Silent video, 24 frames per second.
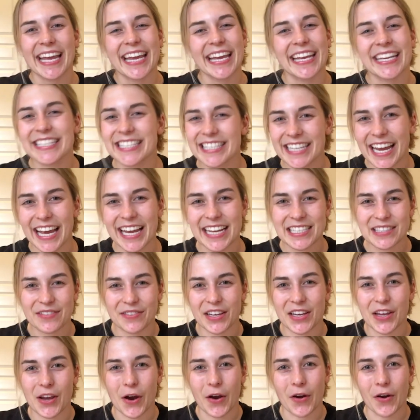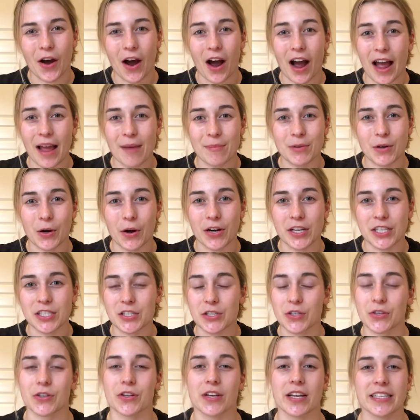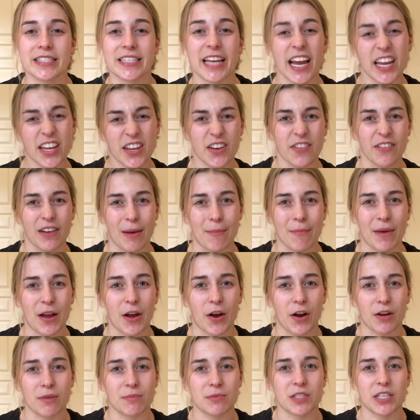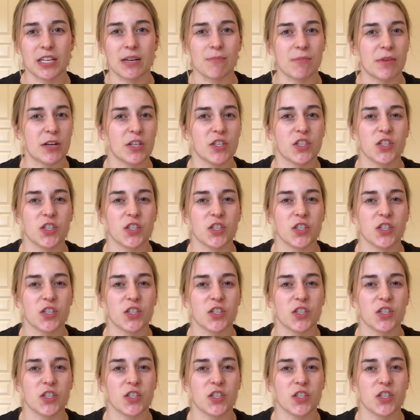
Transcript: In today's video I'm going to take you around my home gym,